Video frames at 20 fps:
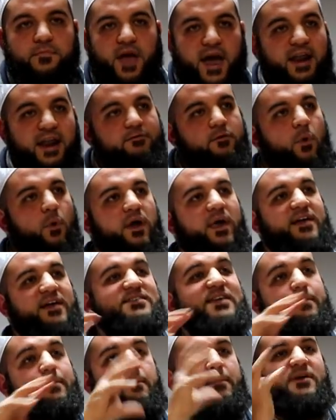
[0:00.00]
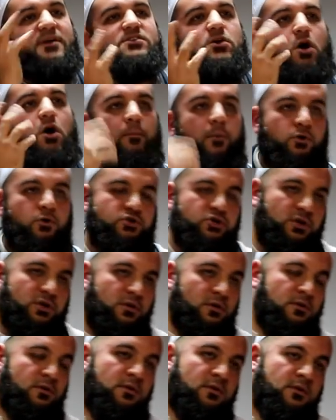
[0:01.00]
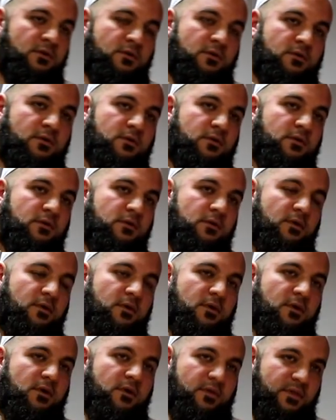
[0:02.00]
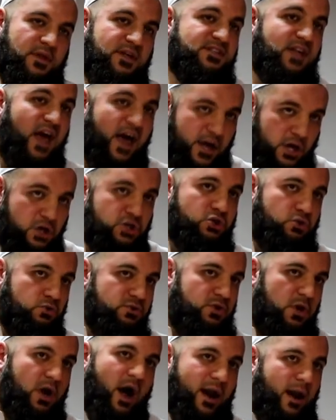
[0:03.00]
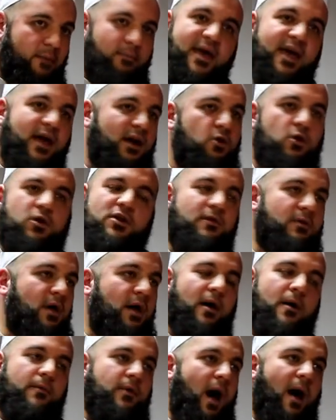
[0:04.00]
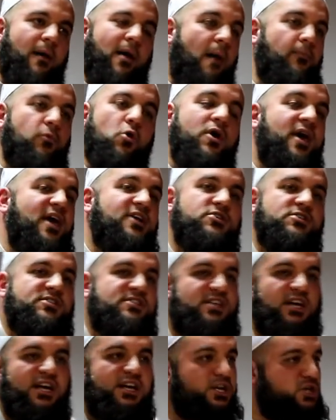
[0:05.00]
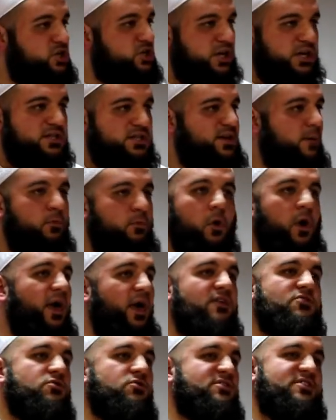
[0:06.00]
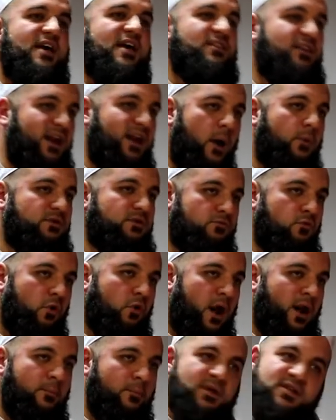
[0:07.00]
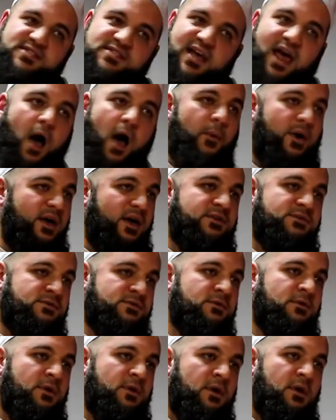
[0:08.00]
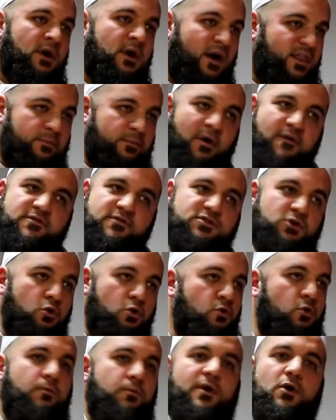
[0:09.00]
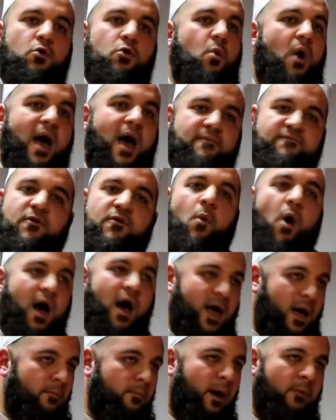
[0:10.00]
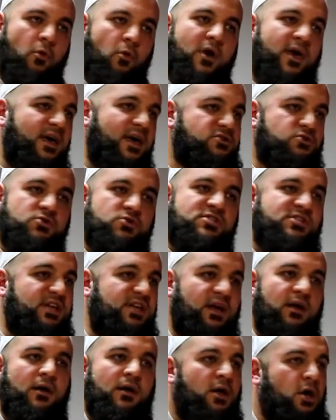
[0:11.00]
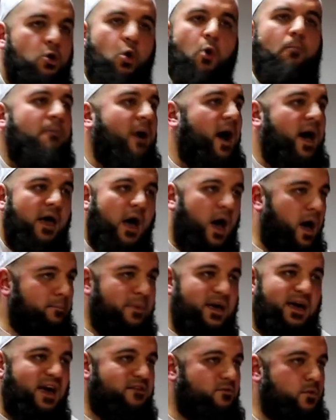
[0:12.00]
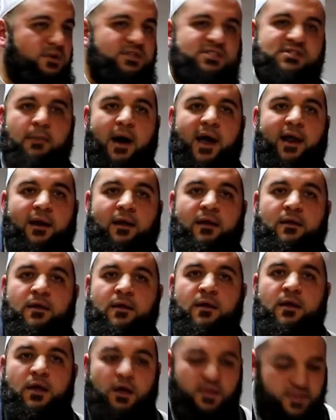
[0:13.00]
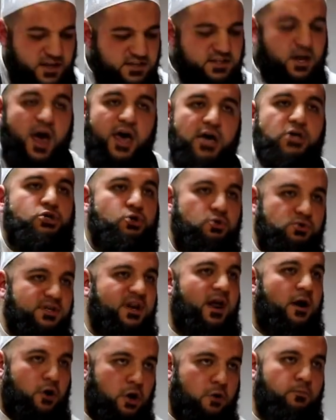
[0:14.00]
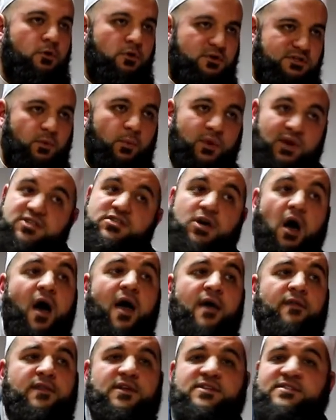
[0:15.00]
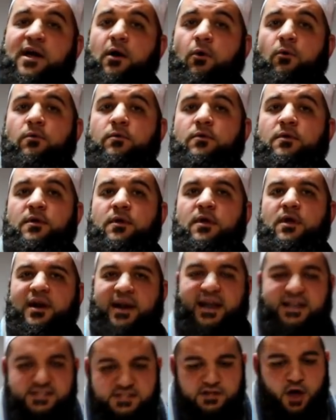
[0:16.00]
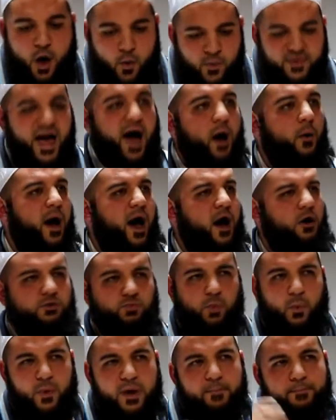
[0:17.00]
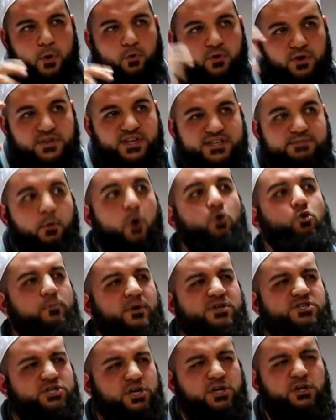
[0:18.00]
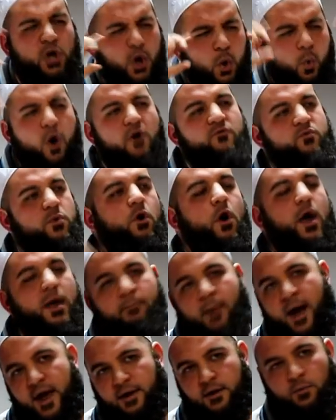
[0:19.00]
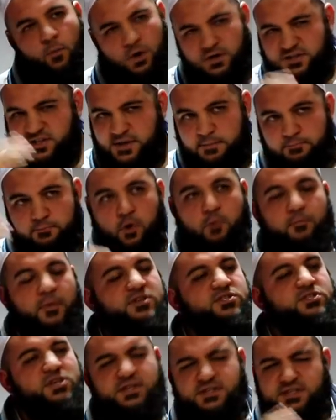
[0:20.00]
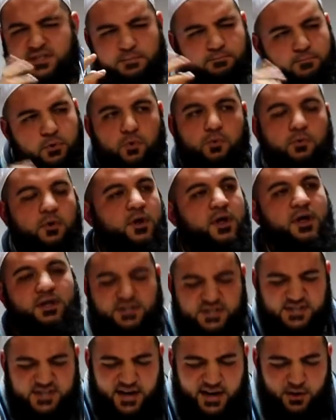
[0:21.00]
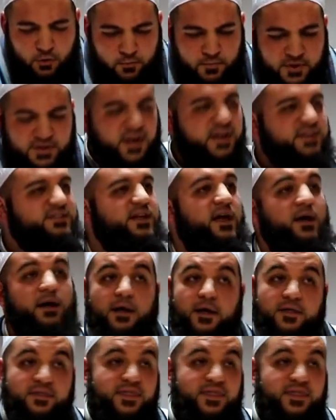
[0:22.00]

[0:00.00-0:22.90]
And everyone gets up and makes a commotion. These are issues that I'm here, look, I'm not here to sing nasheeds. I'm not here to say tilawat of Quran. I'm going to say how it is. And the brothers know who I am for what I am. I'm not here to sing kumbaya and make everyone smile. These are issues in our communities and we need to iron these out. Let's start with our house. When we're building this model masjid, what have we got in mind? What, simple masjid? Simple, just a little madrasa?